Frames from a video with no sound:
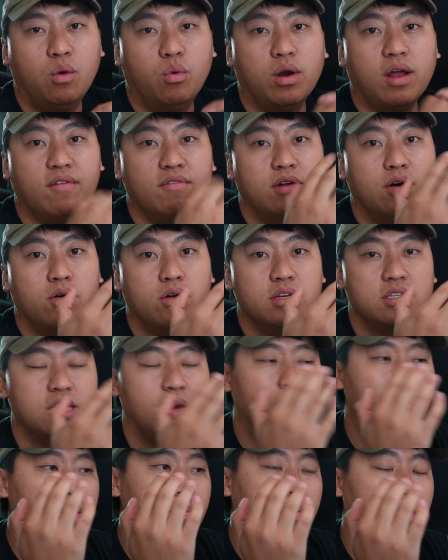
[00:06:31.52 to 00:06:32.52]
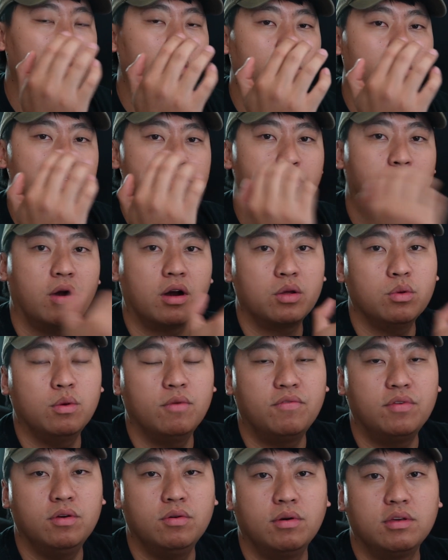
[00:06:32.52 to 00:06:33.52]
what I've noticed is that people always bargain
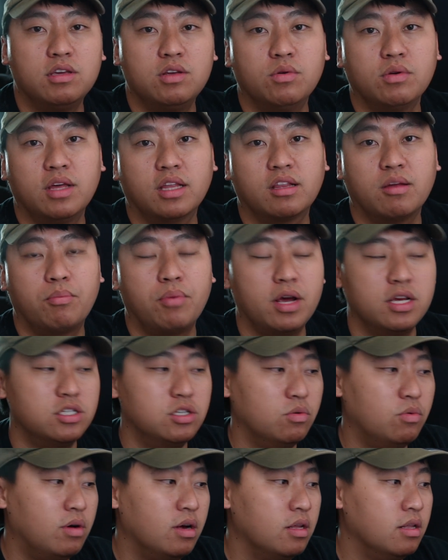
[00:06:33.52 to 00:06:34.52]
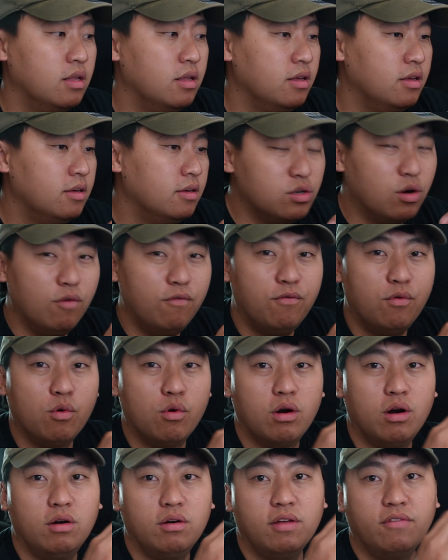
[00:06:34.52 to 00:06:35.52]
with you and you don't get the price you want. So
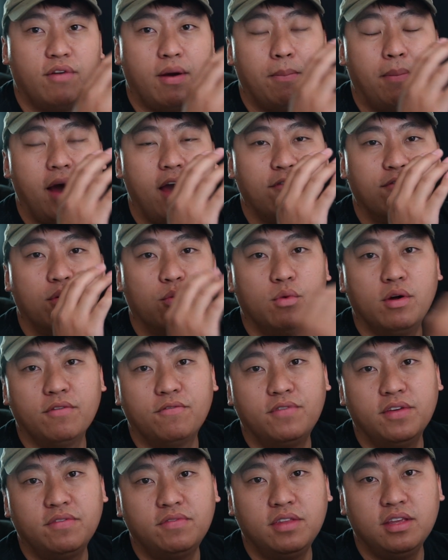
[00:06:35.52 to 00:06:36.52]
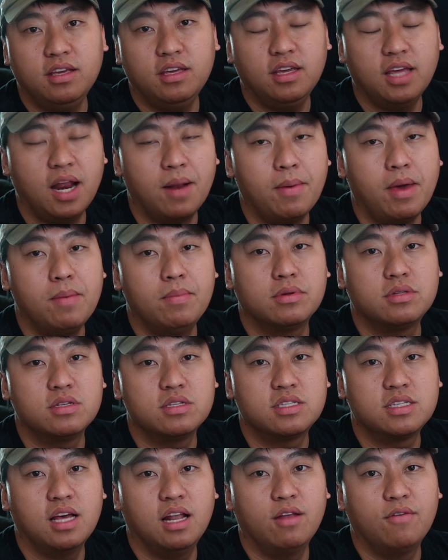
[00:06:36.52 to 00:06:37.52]
if I buy it for 150 and I'm able to
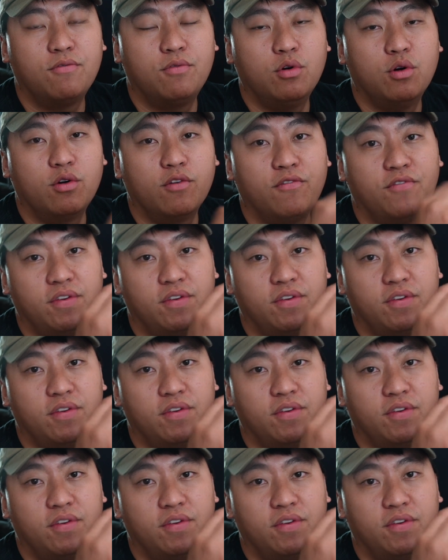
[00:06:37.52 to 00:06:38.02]
sell it for